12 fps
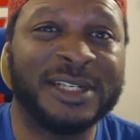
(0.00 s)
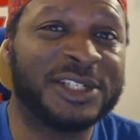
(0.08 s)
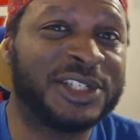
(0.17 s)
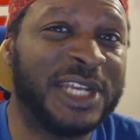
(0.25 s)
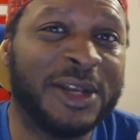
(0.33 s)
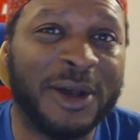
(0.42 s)
and
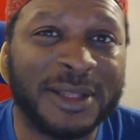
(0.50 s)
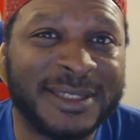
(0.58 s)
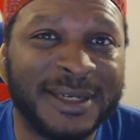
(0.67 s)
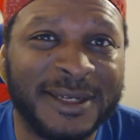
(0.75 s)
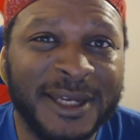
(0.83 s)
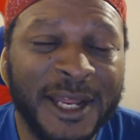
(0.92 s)
she got
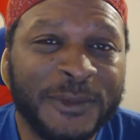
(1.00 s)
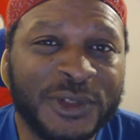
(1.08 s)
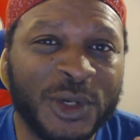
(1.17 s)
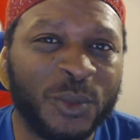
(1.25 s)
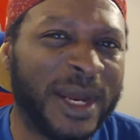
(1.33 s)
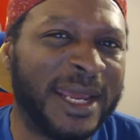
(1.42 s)

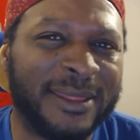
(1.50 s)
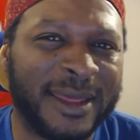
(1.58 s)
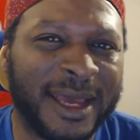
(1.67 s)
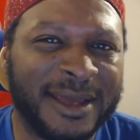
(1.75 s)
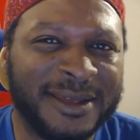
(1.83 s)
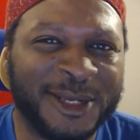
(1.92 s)
to wear
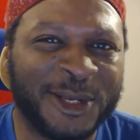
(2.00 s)
that,